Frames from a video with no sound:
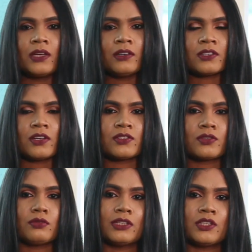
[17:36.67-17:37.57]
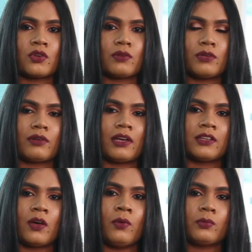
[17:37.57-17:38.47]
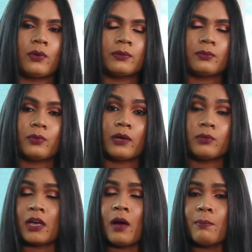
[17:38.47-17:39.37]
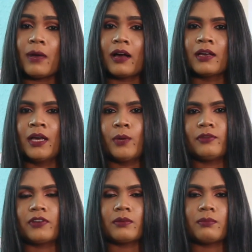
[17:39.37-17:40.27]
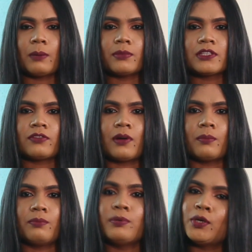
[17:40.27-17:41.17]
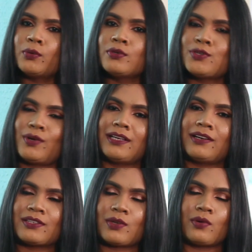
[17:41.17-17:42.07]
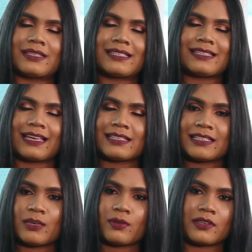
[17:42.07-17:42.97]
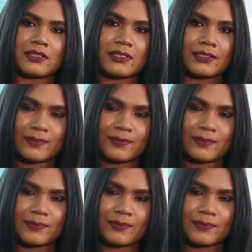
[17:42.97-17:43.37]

to toss to a really short break right now, and when we come back, we've got members from Bigu joining us on set. Stay with us.